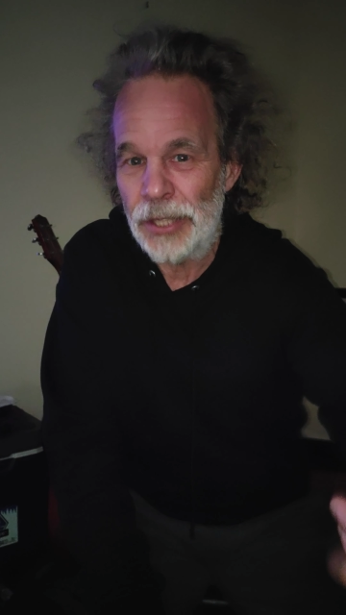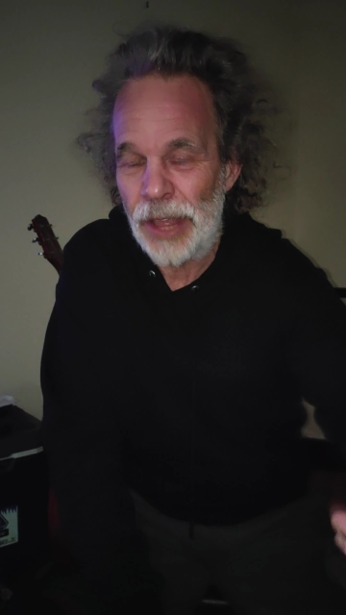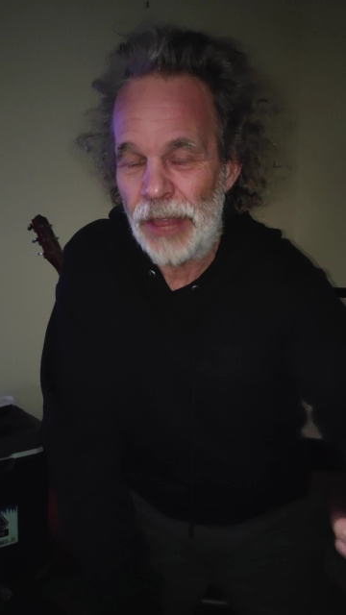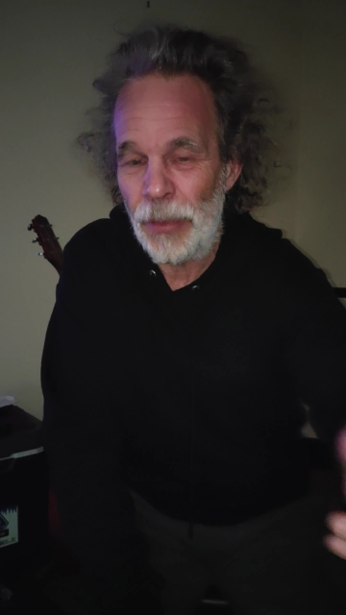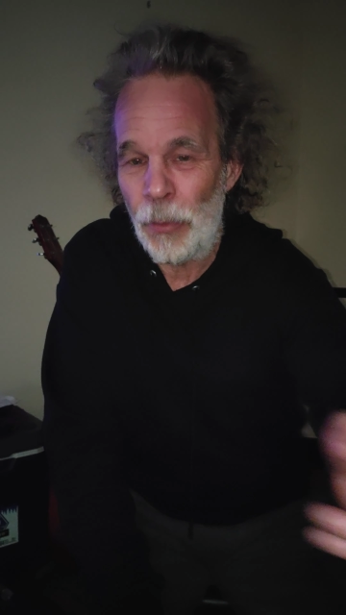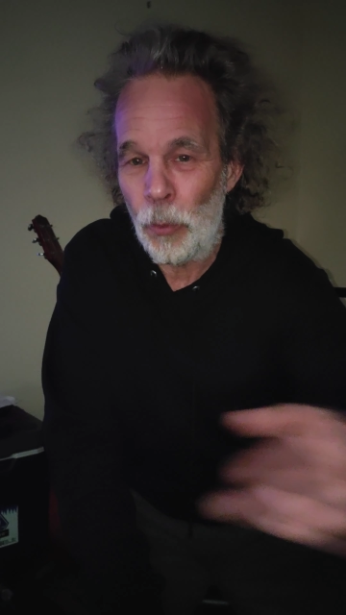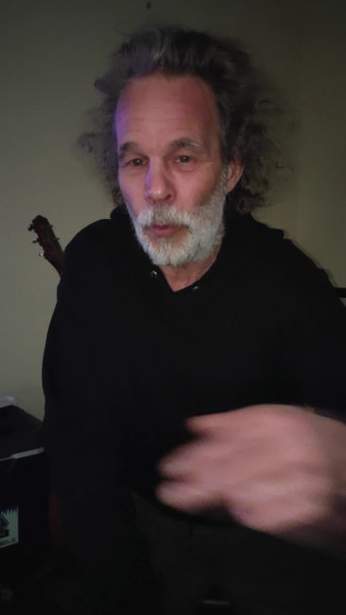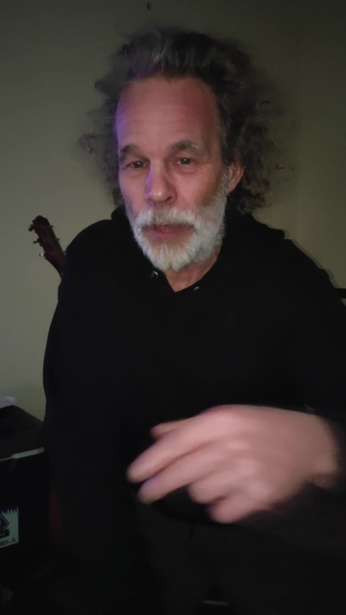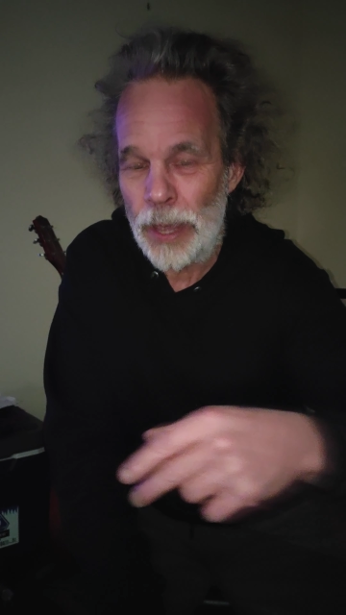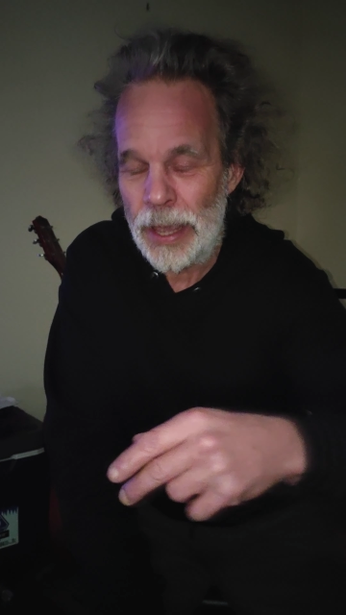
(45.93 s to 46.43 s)
on
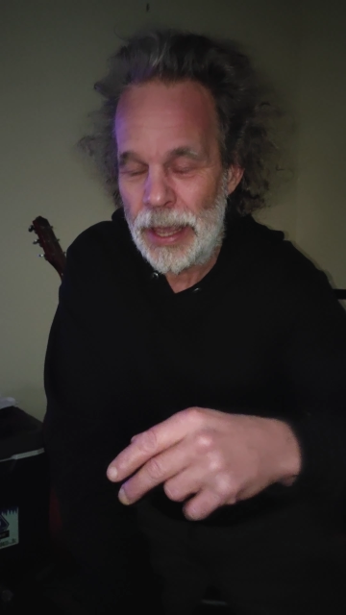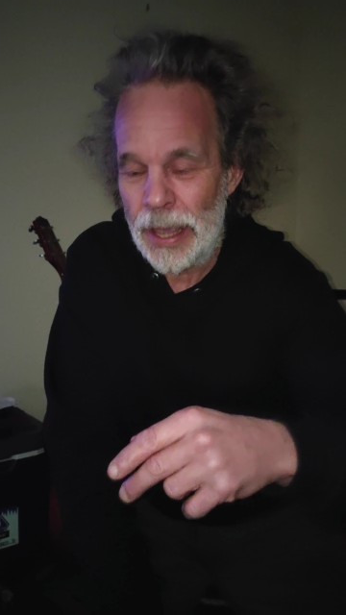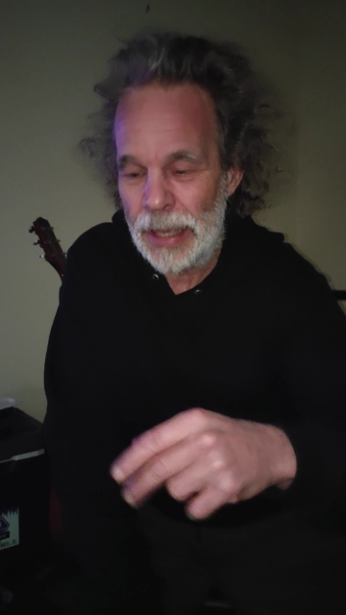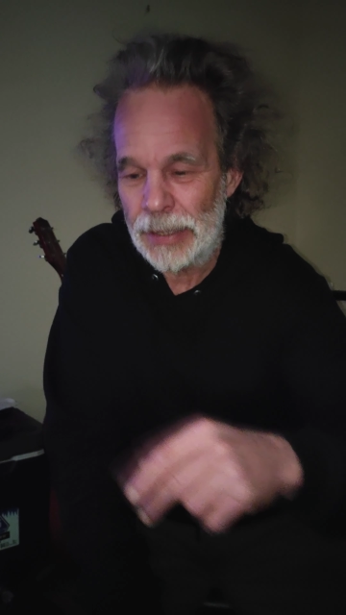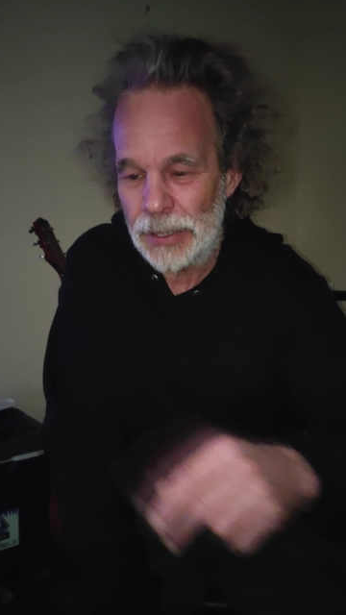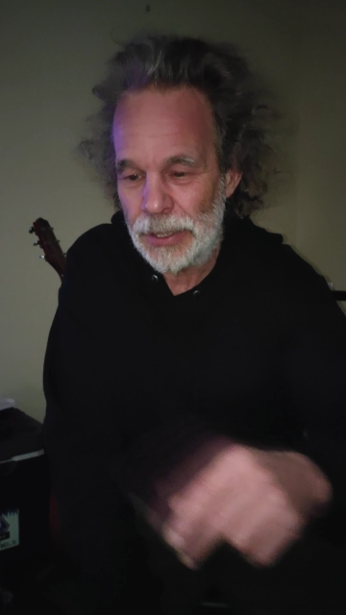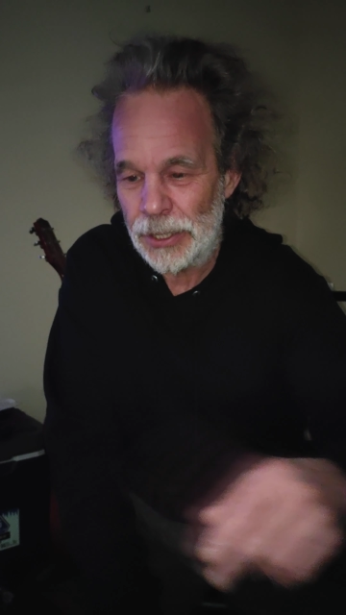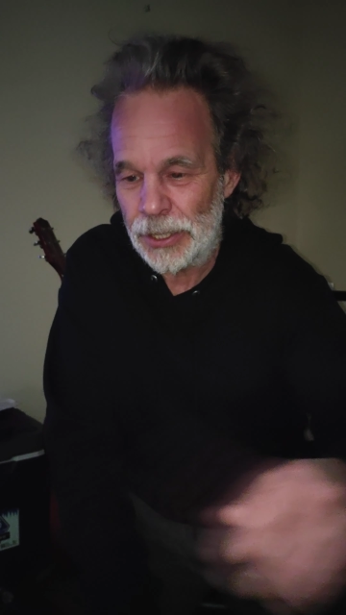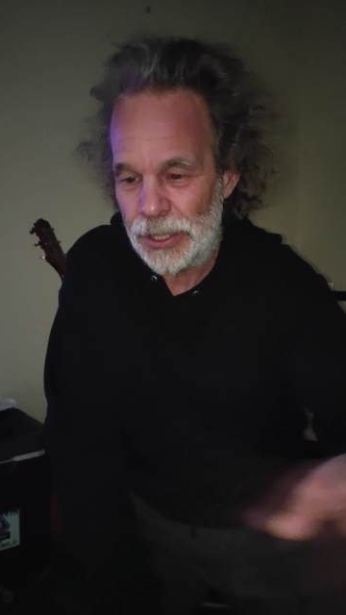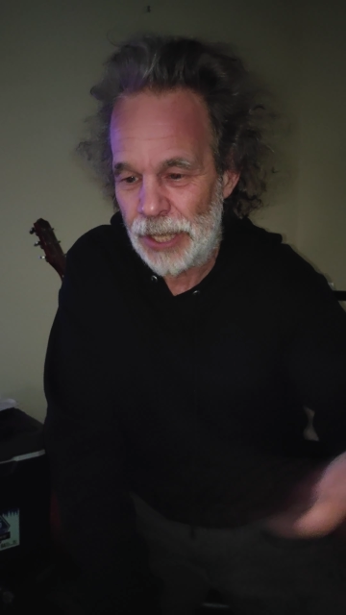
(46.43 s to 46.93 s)
the
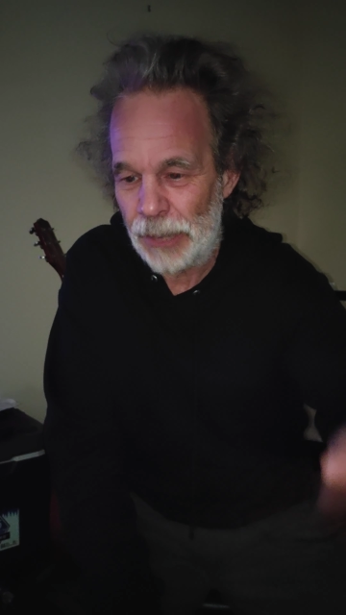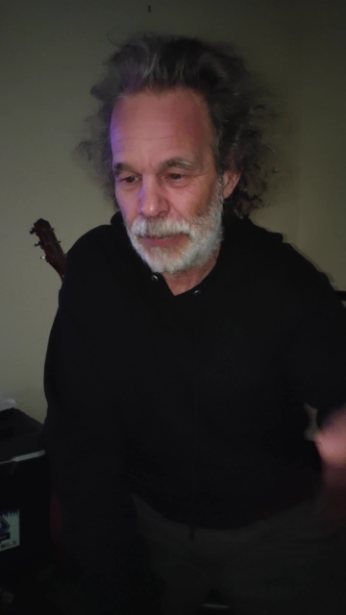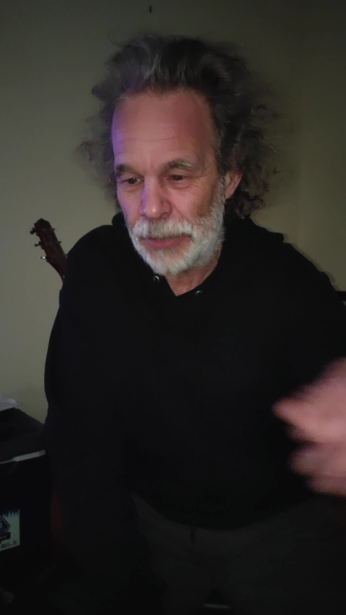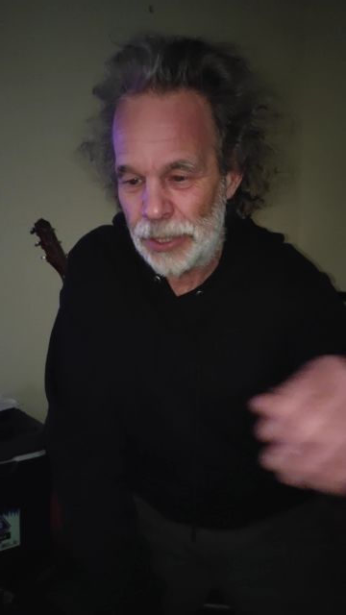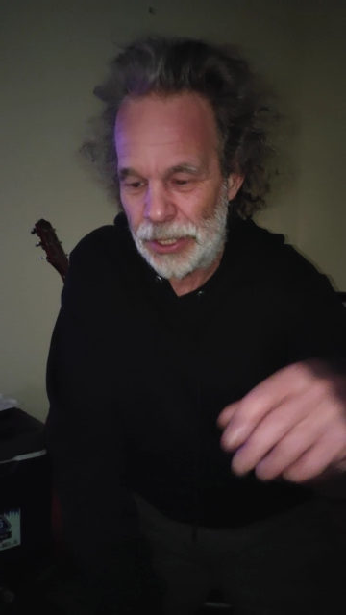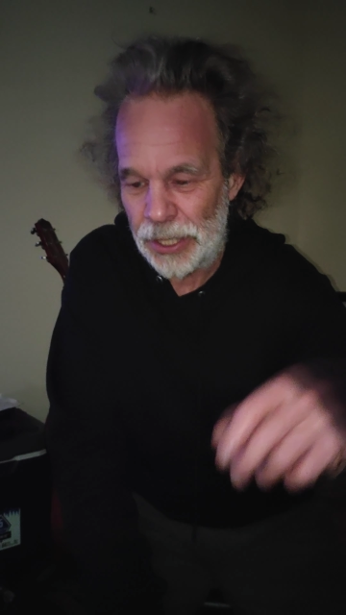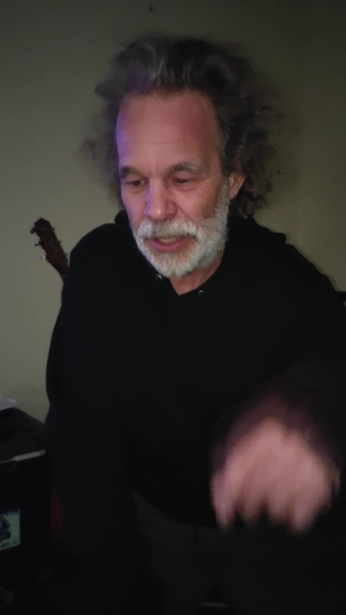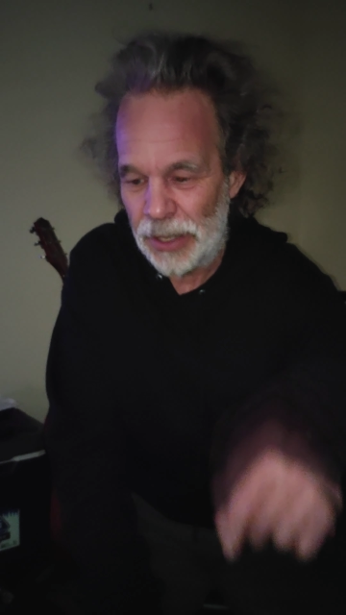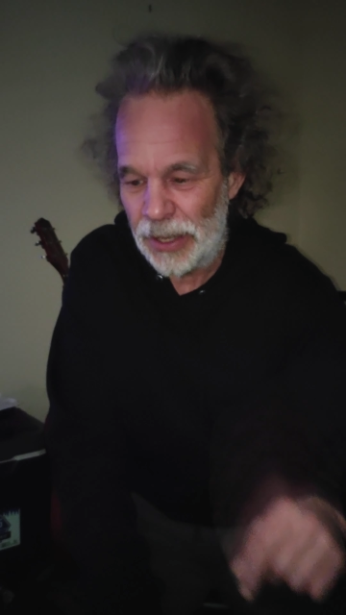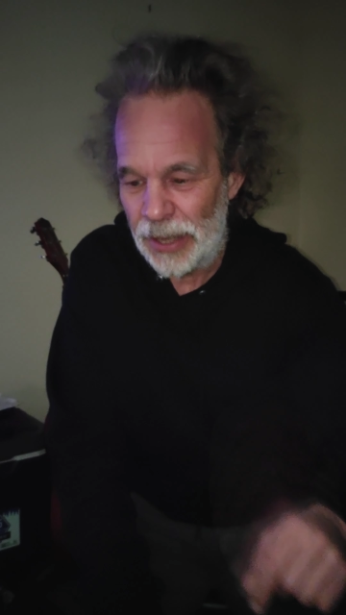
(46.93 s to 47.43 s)
weekends because I was
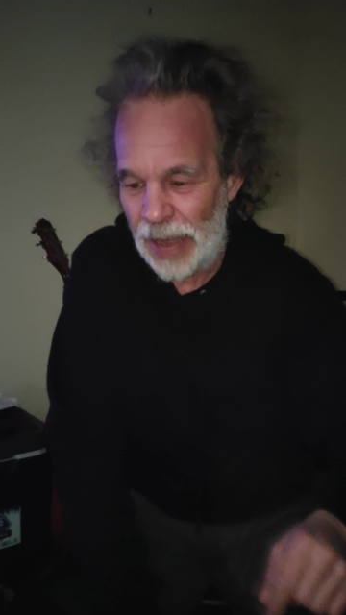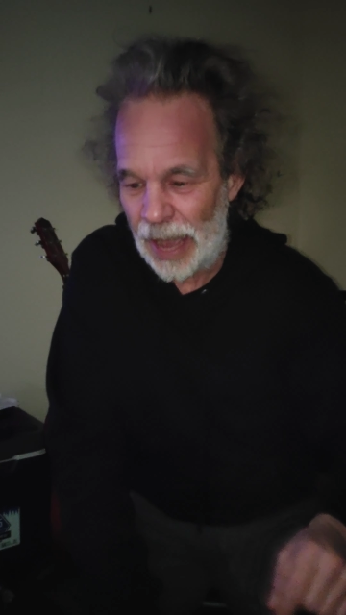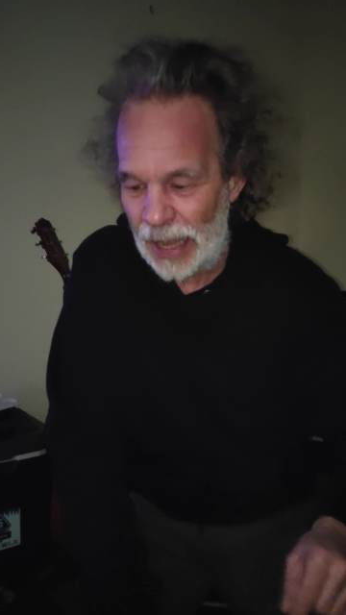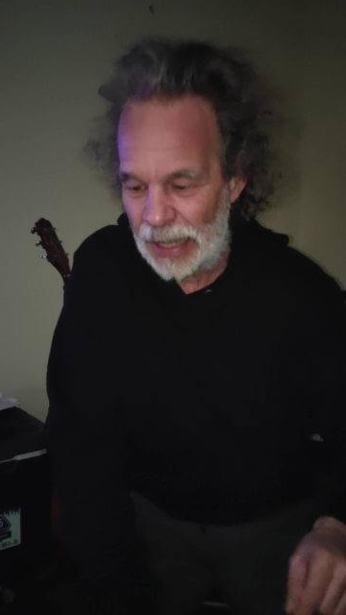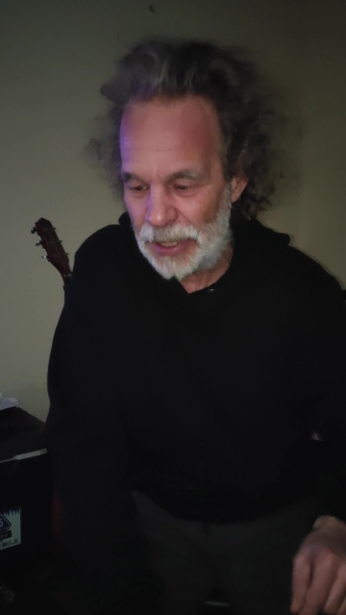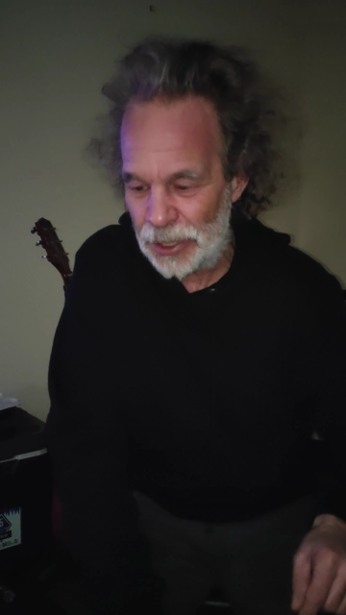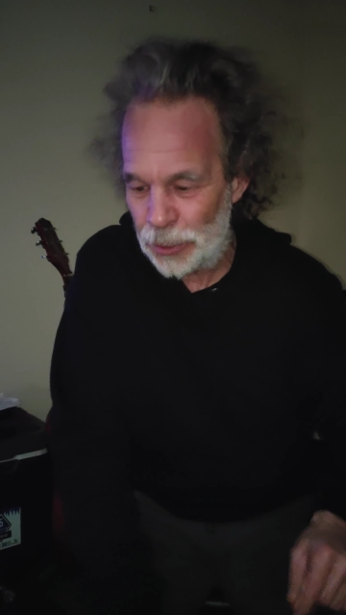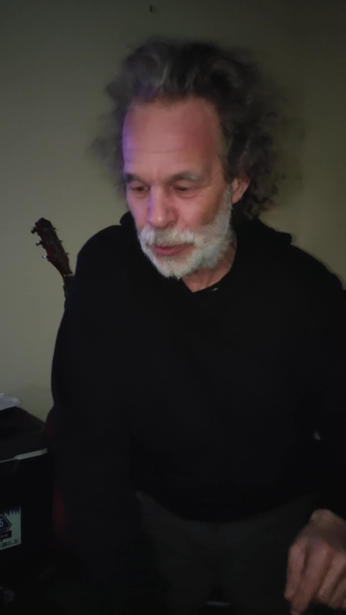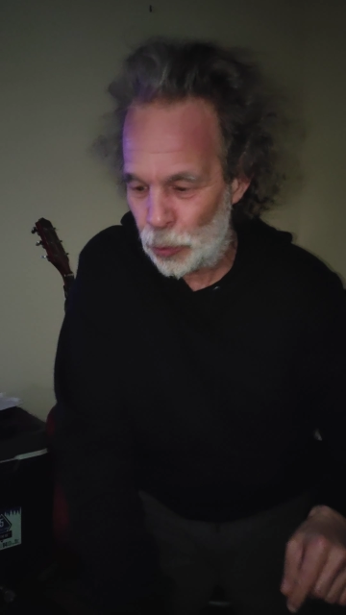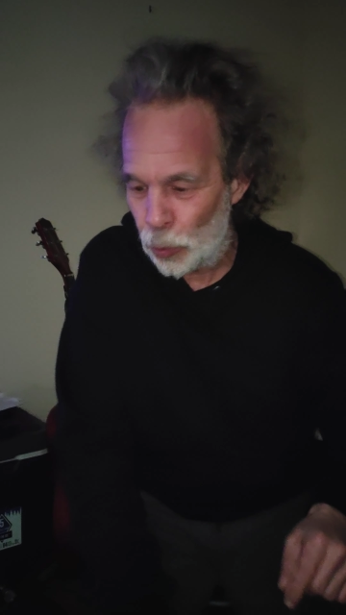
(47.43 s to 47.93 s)
still in high
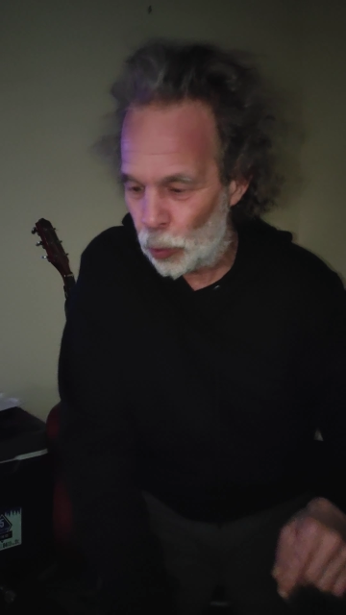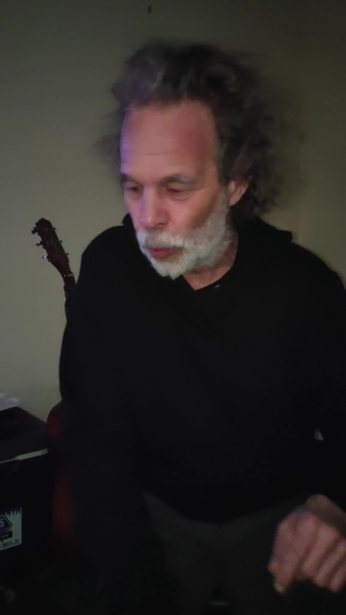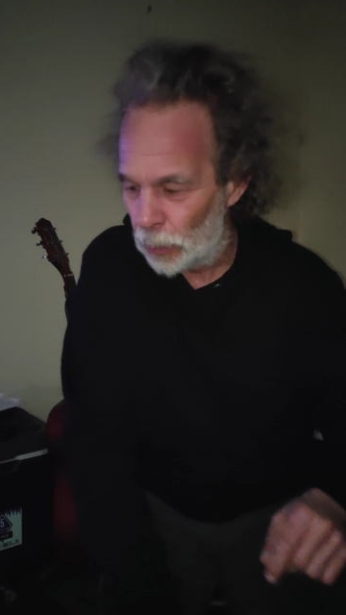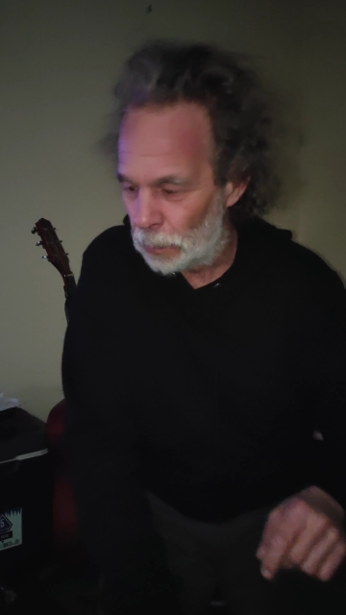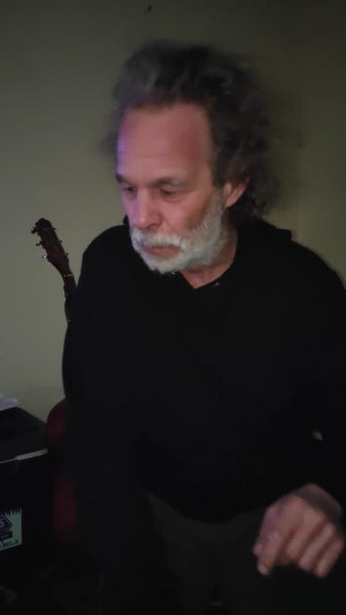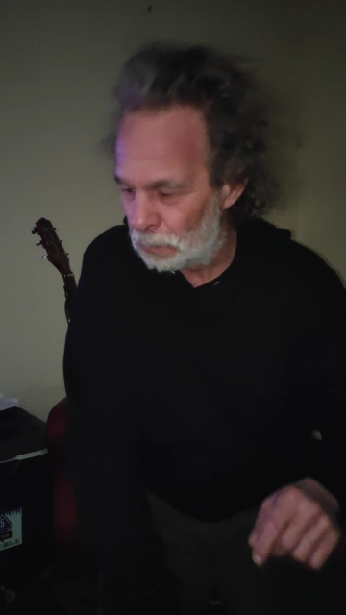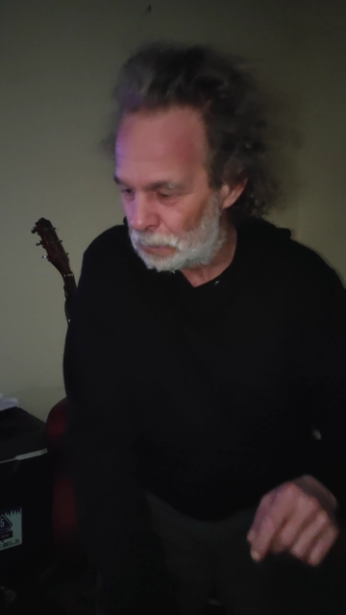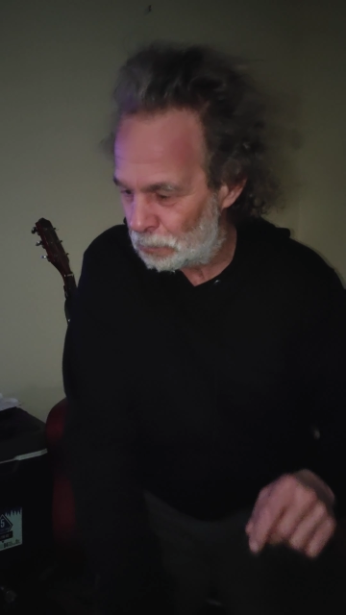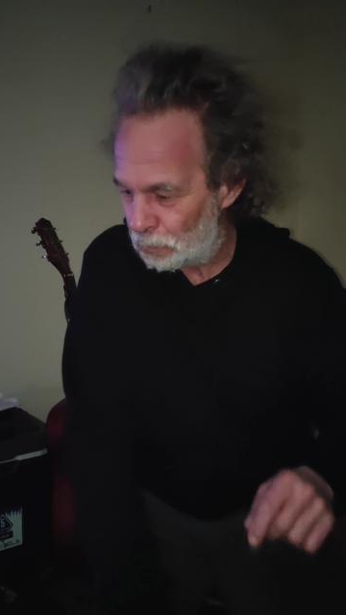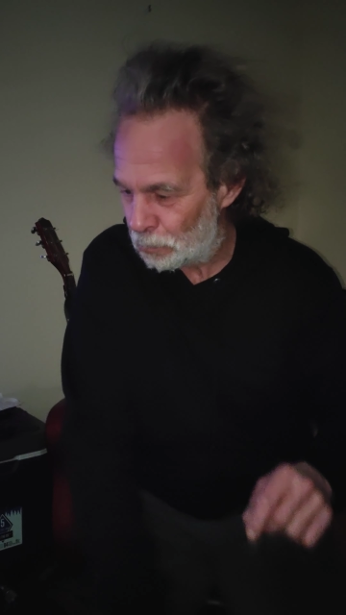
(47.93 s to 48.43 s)
school.